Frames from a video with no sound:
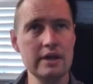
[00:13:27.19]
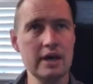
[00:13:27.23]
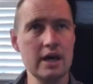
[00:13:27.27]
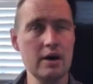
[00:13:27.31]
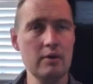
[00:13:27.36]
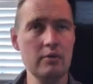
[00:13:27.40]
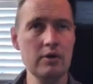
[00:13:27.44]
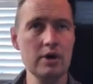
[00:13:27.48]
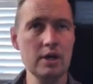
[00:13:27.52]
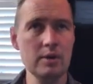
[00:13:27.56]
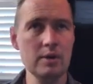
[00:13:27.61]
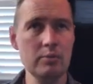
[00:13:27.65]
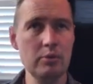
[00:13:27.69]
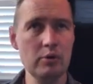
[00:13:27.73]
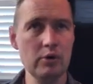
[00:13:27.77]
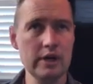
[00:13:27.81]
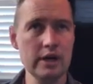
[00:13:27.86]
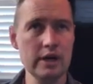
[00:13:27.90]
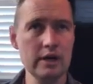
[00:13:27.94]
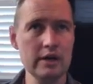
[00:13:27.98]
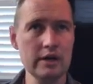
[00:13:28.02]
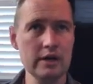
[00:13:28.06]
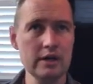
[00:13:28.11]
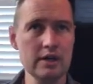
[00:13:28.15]
Now I want to
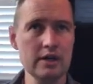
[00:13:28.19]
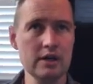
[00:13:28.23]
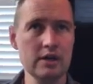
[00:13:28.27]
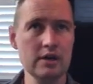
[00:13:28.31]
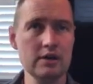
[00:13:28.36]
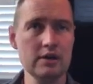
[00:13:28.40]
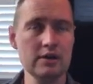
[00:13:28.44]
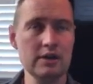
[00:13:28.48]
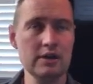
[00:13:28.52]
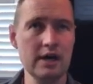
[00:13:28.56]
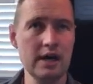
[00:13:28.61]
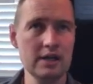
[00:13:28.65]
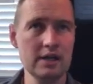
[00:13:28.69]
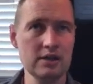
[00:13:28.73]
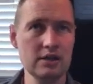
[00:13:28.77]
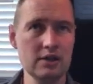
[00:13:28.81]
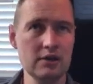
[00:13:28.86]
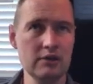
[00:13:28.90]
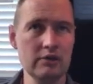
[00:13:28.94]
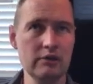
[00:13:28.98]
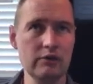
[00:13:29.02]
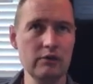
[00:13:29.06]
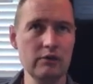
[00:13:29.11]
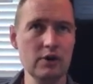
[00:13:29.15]
point out here
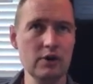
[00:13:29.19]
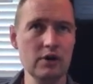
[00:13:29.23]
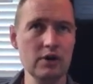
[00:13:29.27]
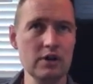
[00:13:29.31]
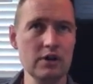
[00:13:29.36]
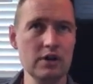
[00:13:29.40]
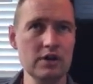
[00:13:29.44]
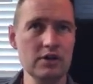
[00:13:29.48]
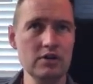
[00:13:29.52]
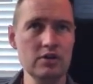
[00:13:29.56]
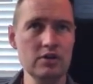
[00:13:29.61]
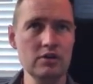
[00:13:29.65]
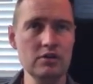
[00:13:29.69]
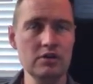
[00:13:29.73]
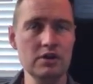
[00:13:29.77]
that the first